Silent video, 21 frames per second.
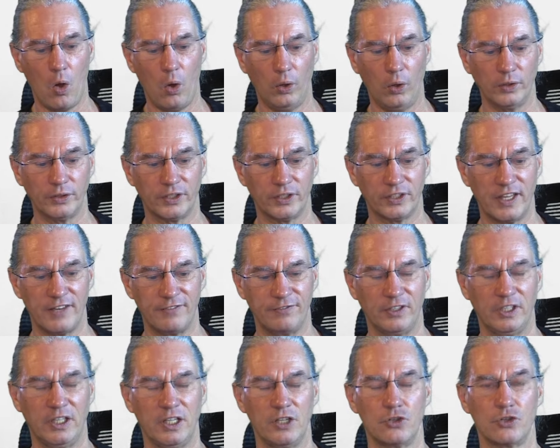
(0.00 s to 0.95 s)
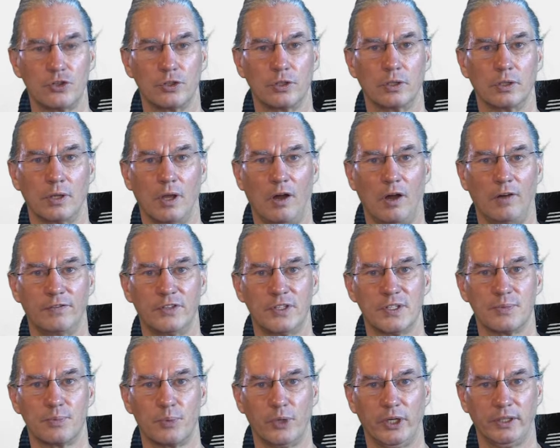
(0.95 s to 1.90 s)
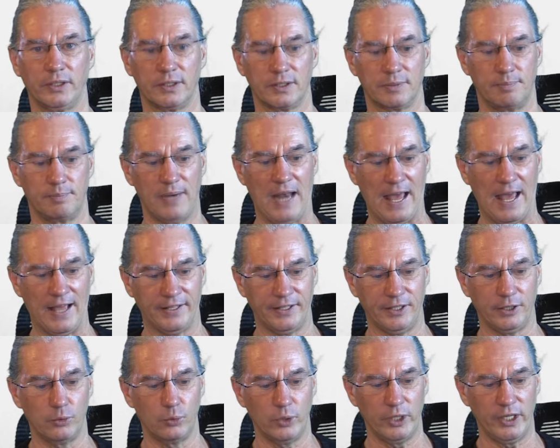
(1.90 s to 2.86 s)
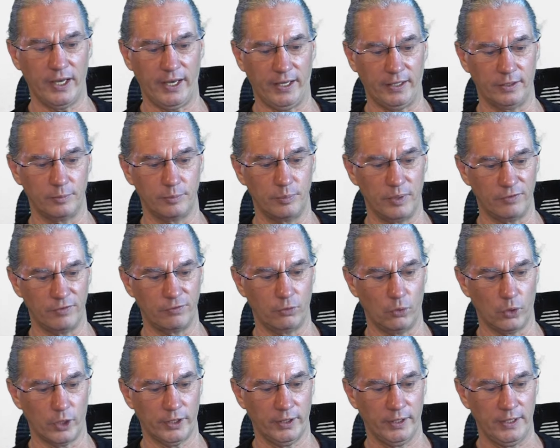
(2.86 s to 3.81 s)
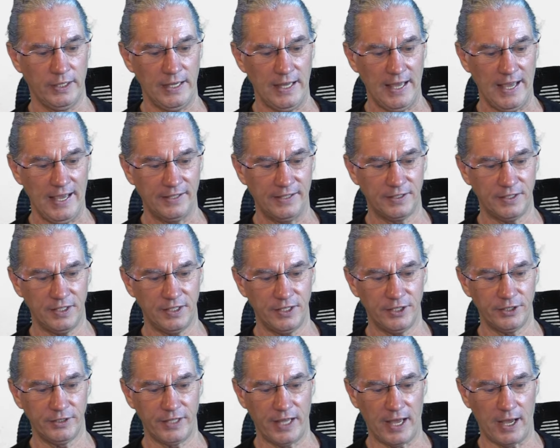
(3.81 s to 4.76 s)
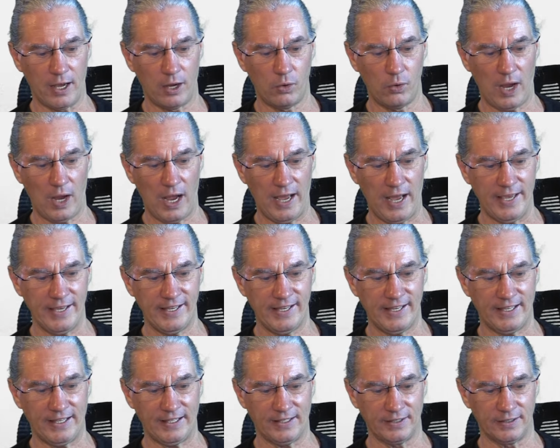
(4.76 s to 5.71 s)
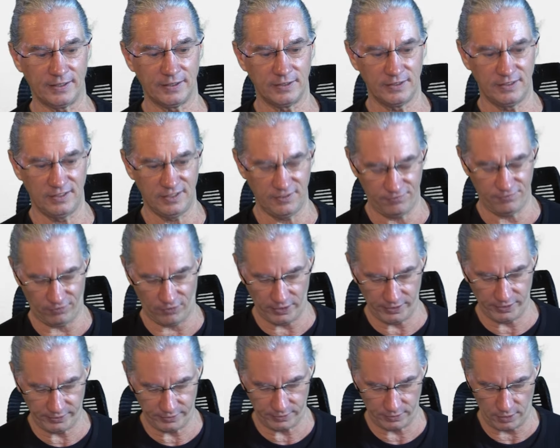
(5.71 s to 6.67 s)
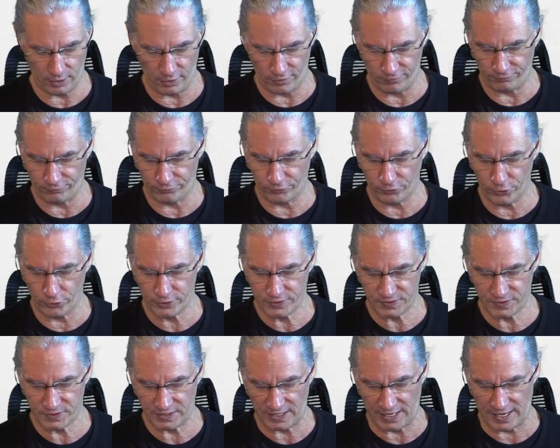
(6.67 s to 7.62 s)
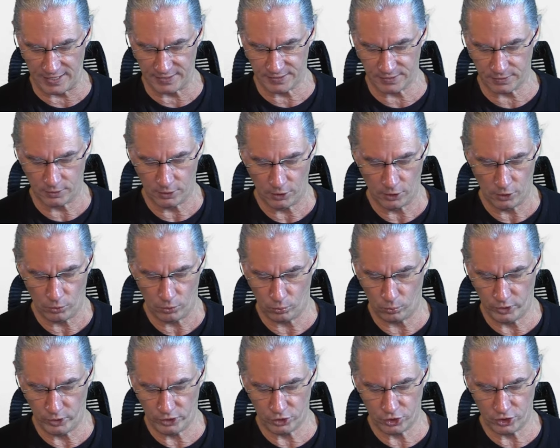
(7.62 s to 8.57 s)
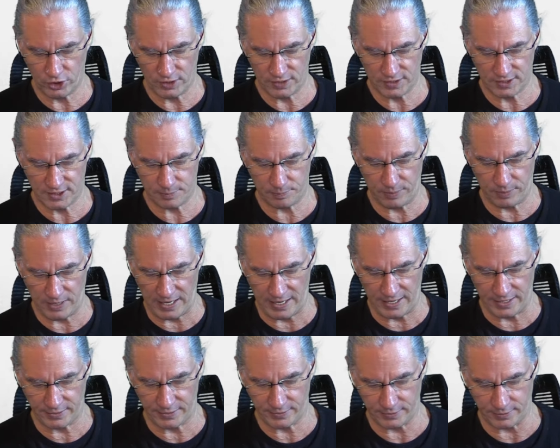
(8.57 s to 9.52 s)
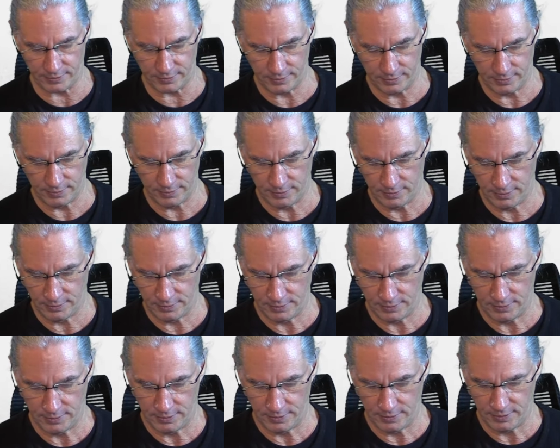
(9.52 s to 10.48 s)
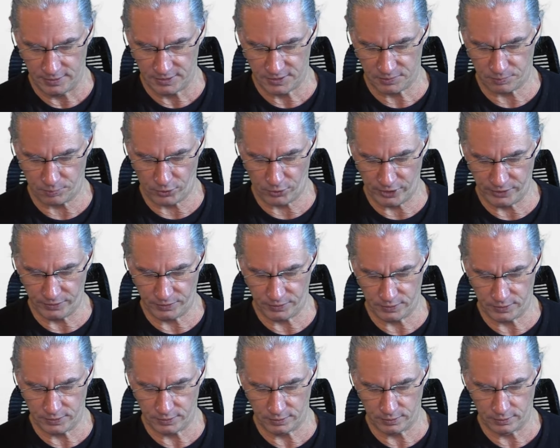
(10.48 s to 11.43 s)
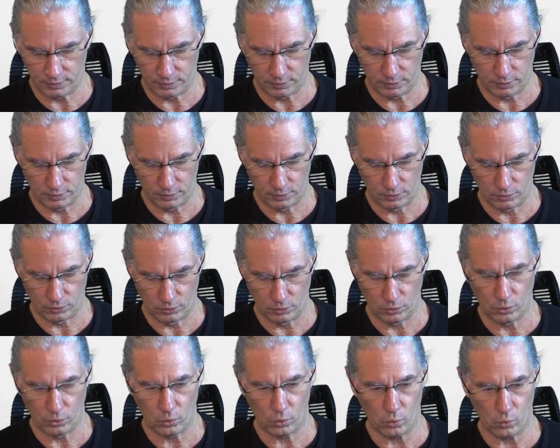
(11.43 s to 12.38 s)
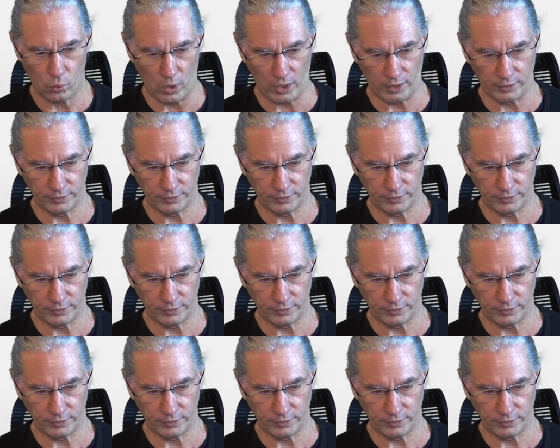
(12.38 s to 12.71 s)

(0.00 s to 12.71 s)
the definition of the sprint planning we had before. And here now I can define a first task, which is plan sprint 1.